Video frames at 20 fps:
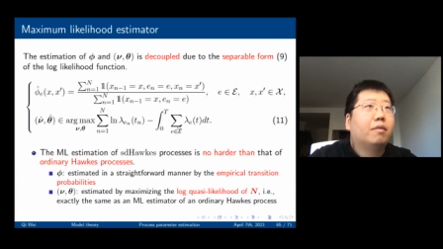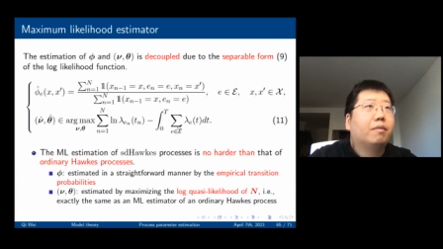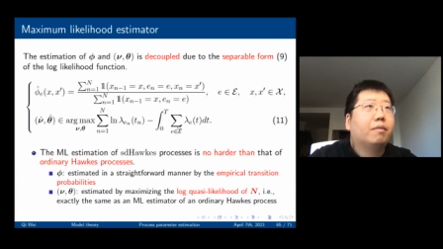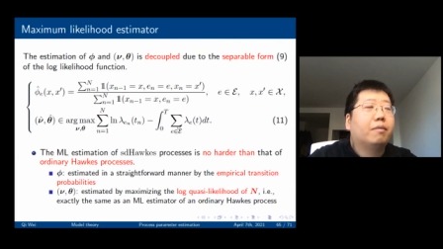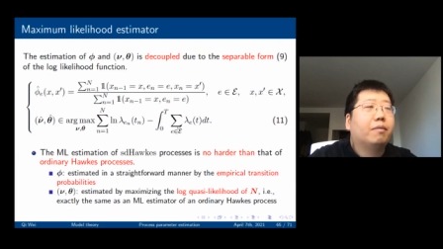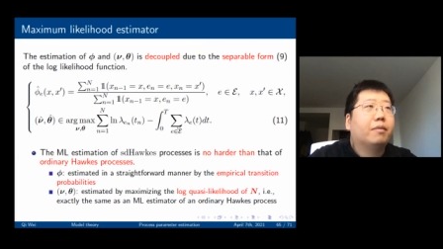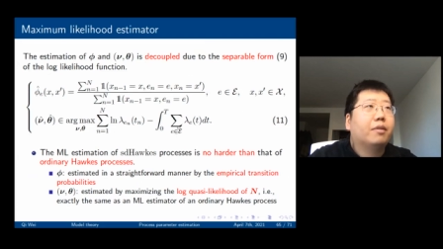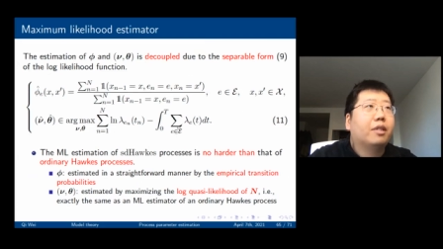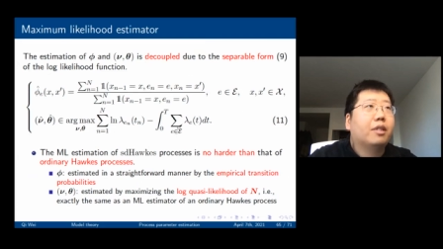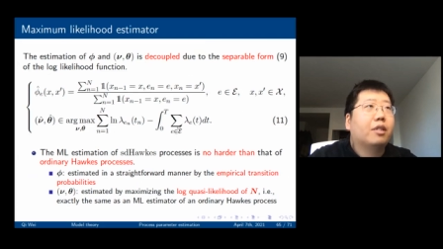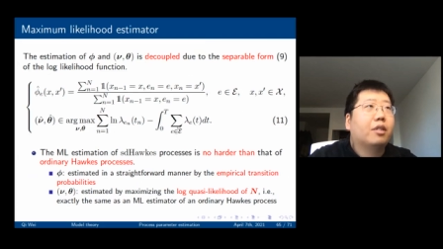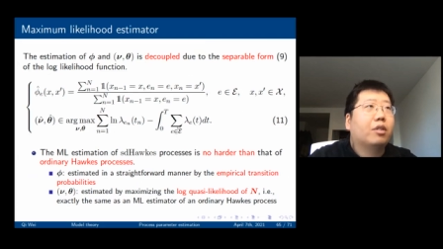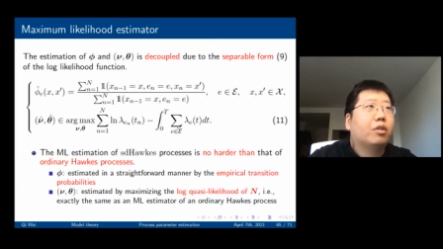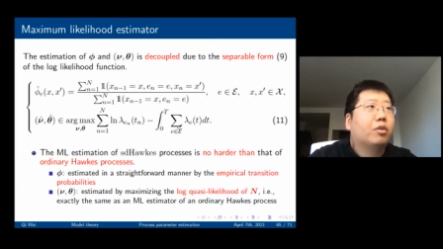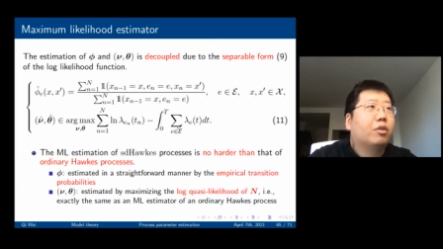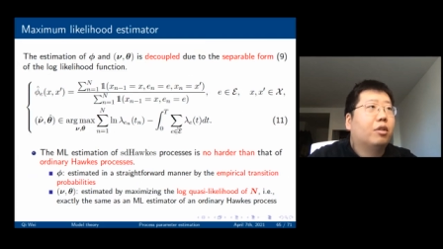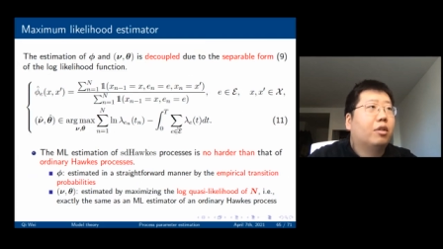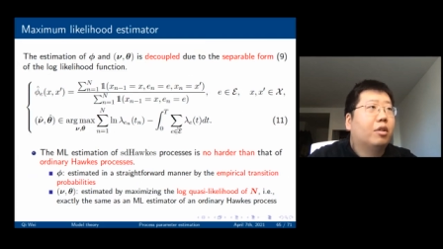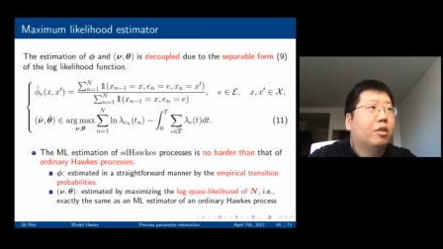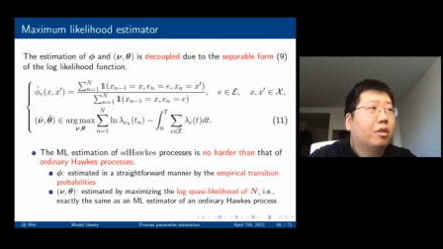this is
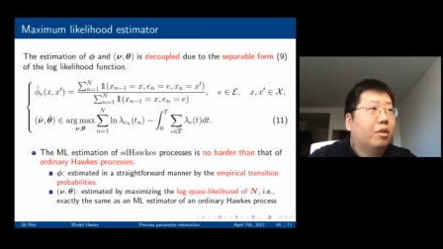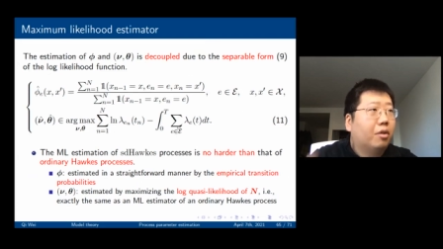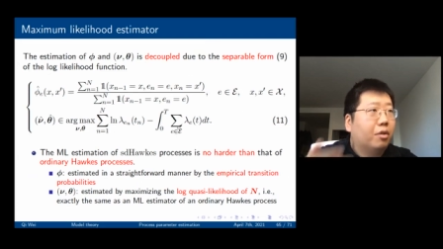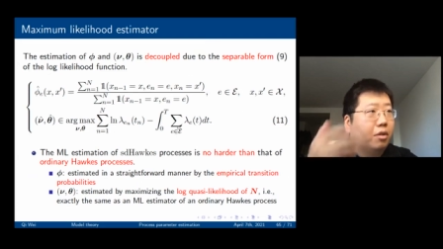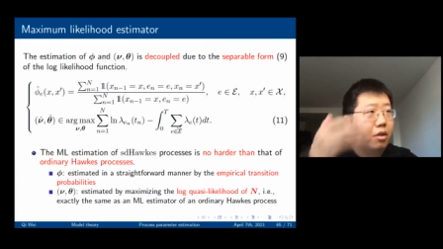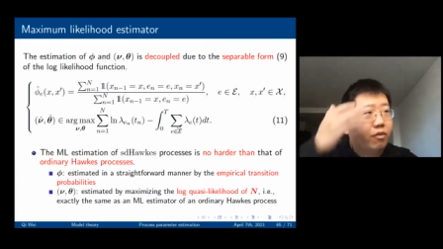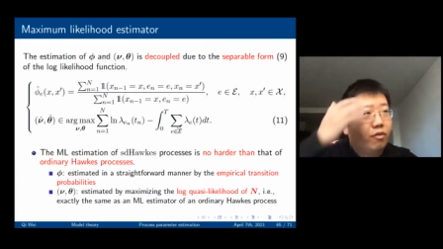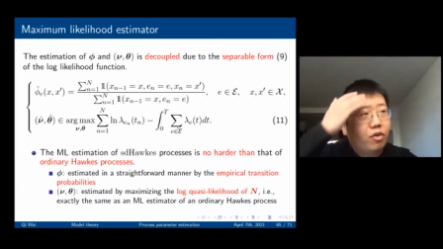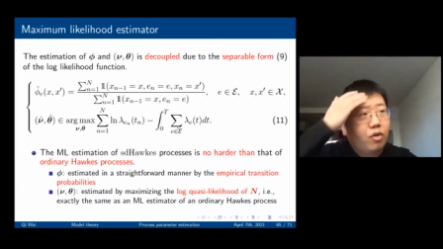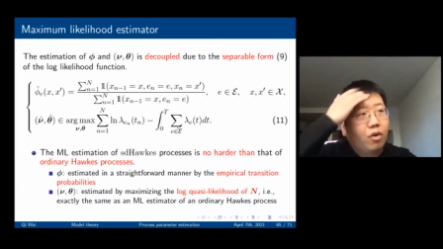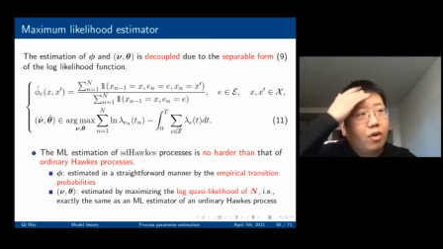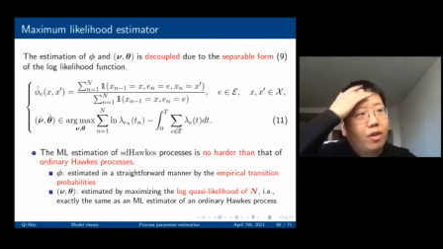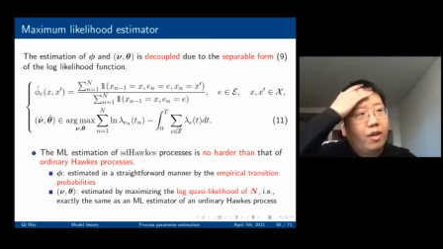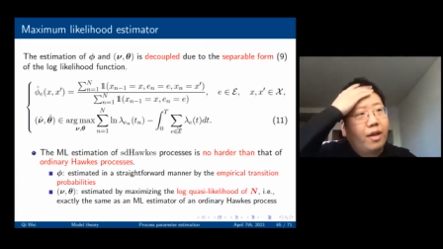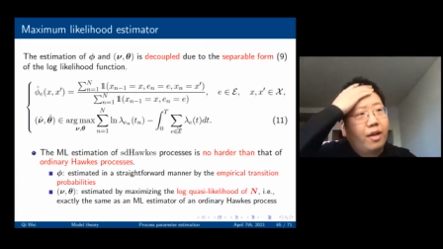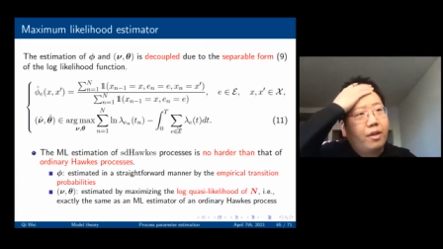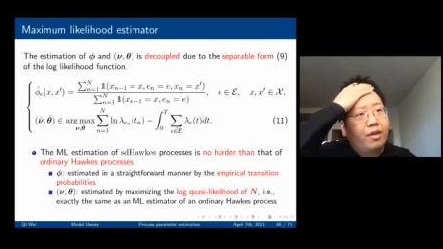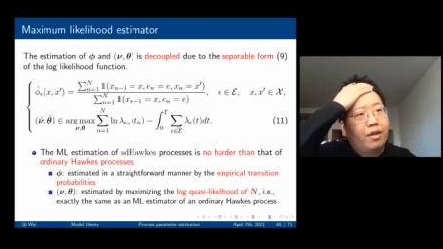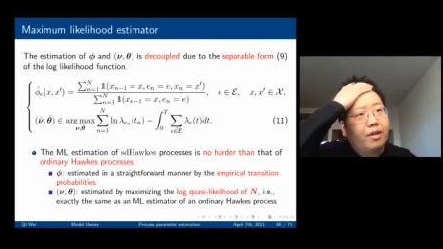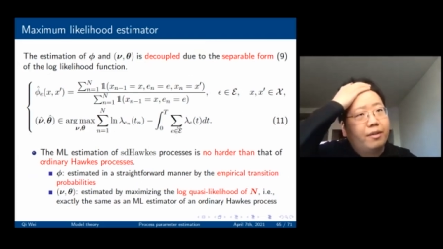no difficult than
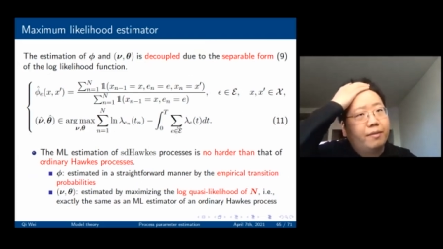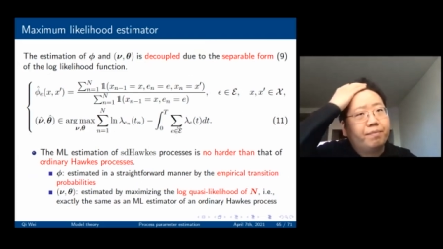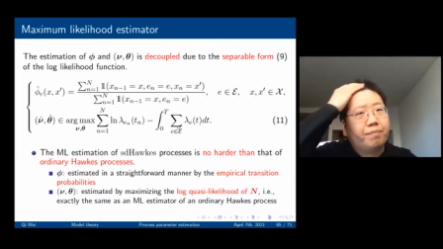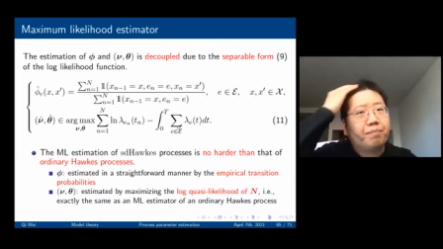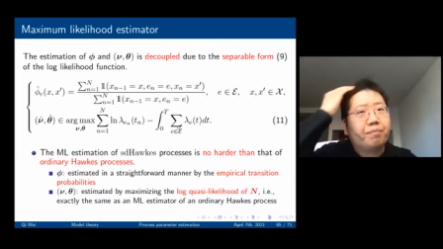the